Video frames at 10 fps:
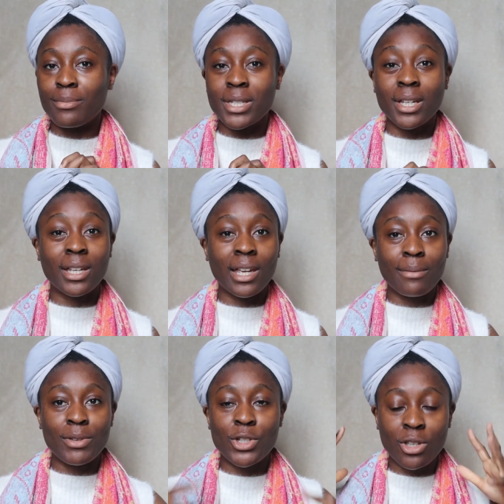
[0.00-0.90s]
I'm just going to
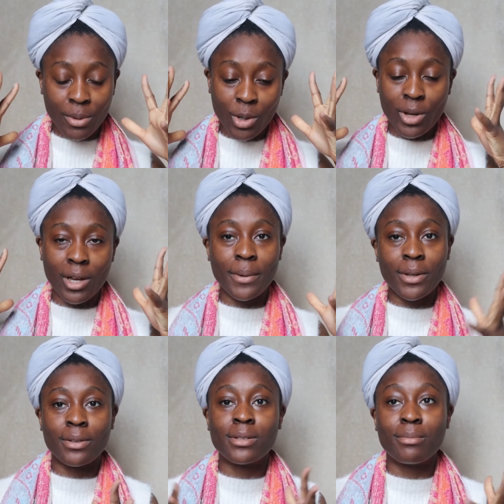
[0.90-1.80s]
keep this super quick
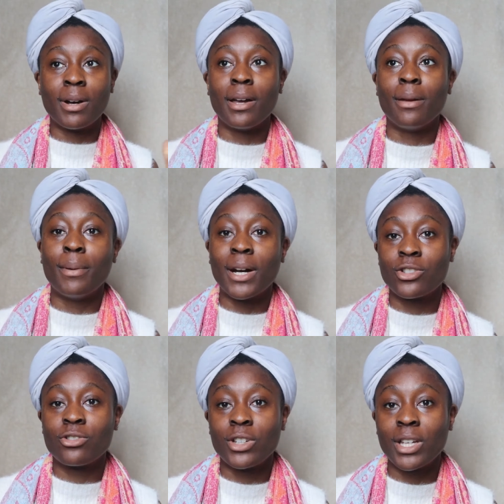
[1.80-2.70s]
because my
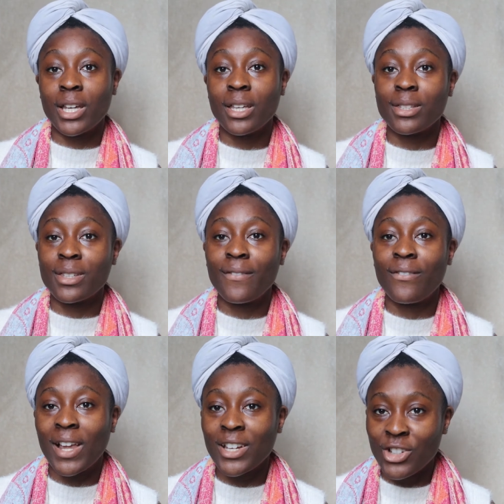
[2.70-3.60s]
battery is
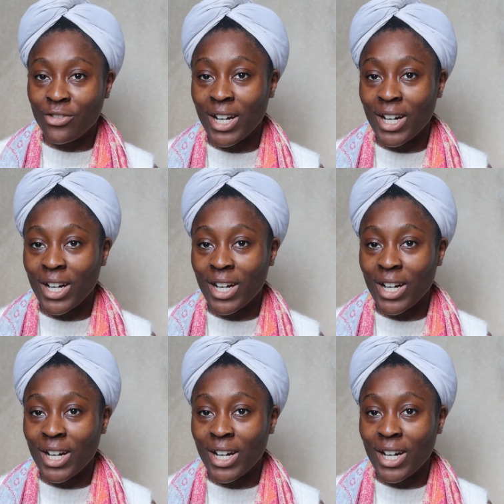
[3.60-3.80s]
flashing